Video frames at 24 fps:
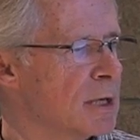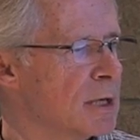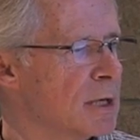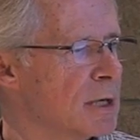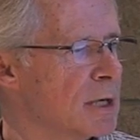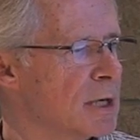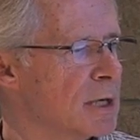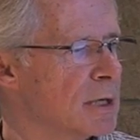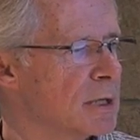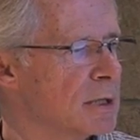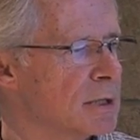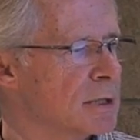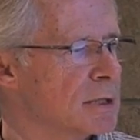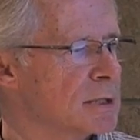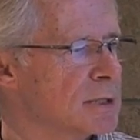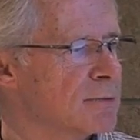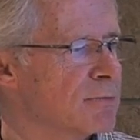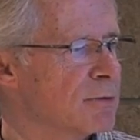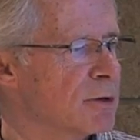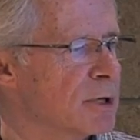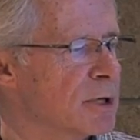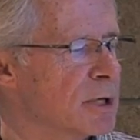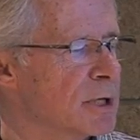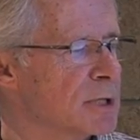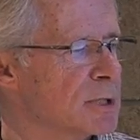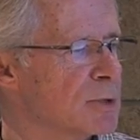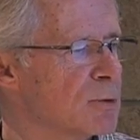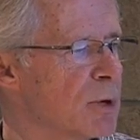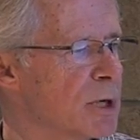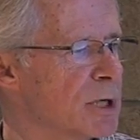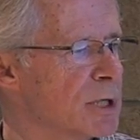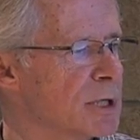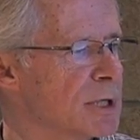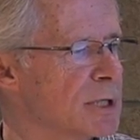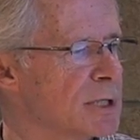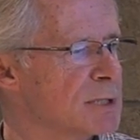Uh, it's a very, it's
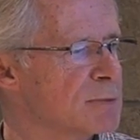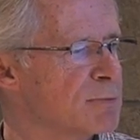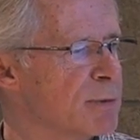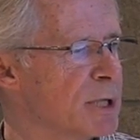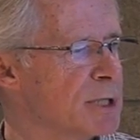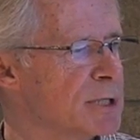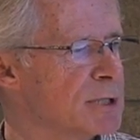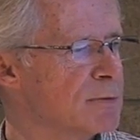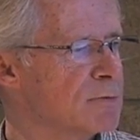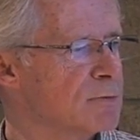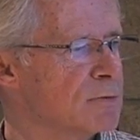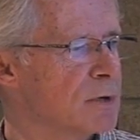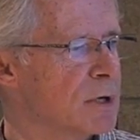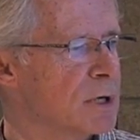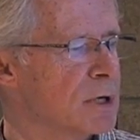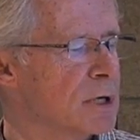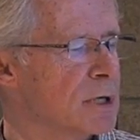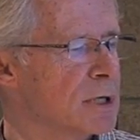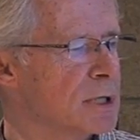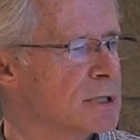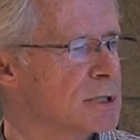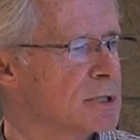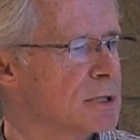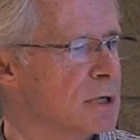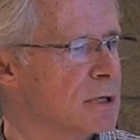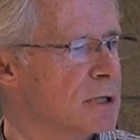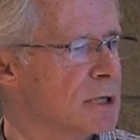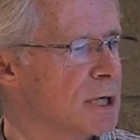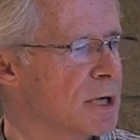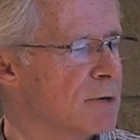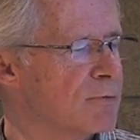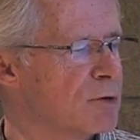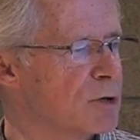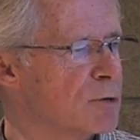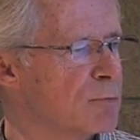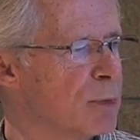quite an expensive drug, and it's not
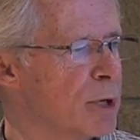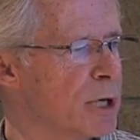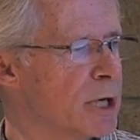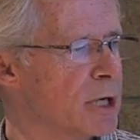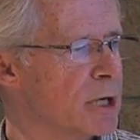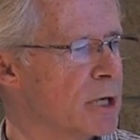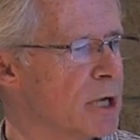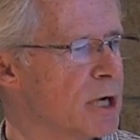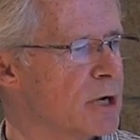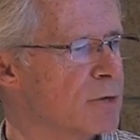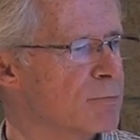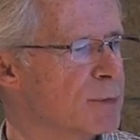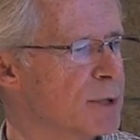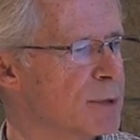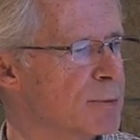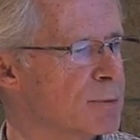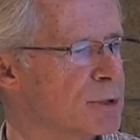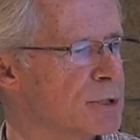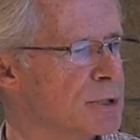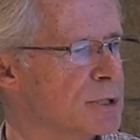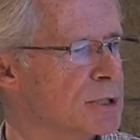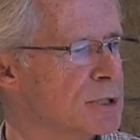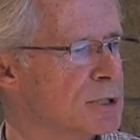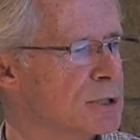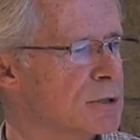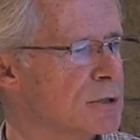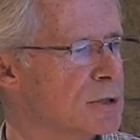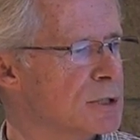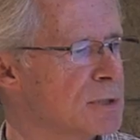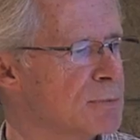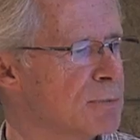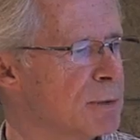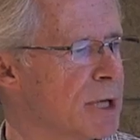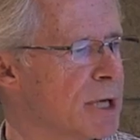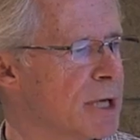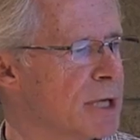covered by a lot of people's
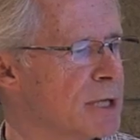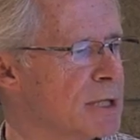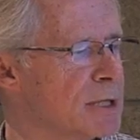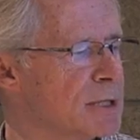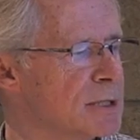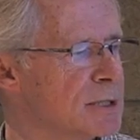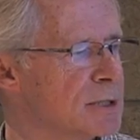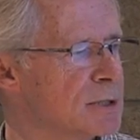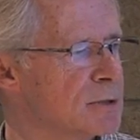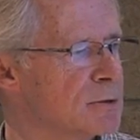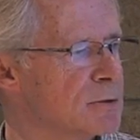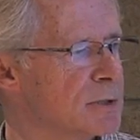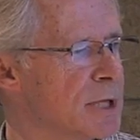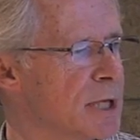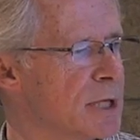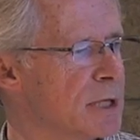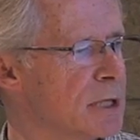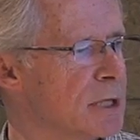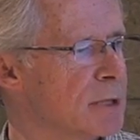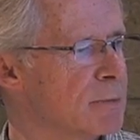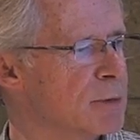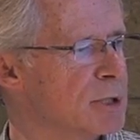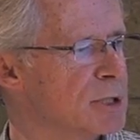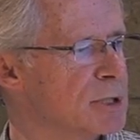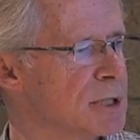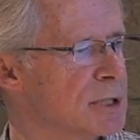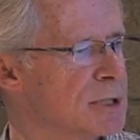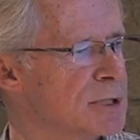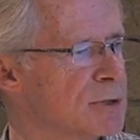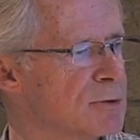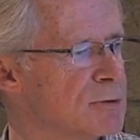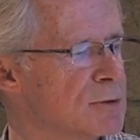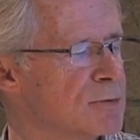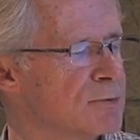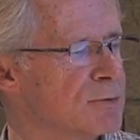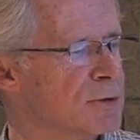insurance plans, so that limits its
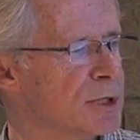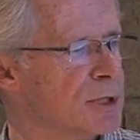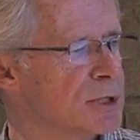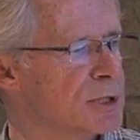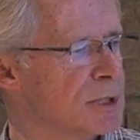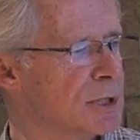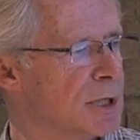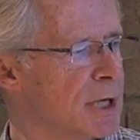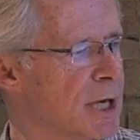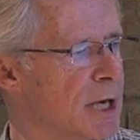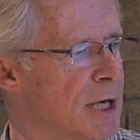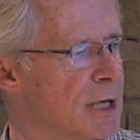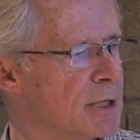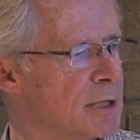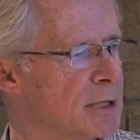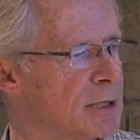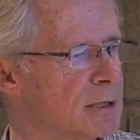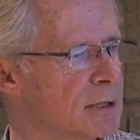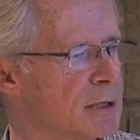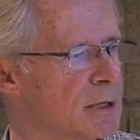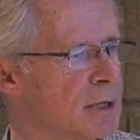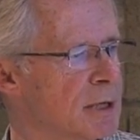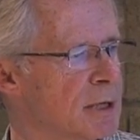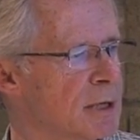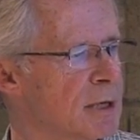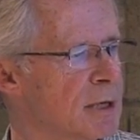usefulness in Canada.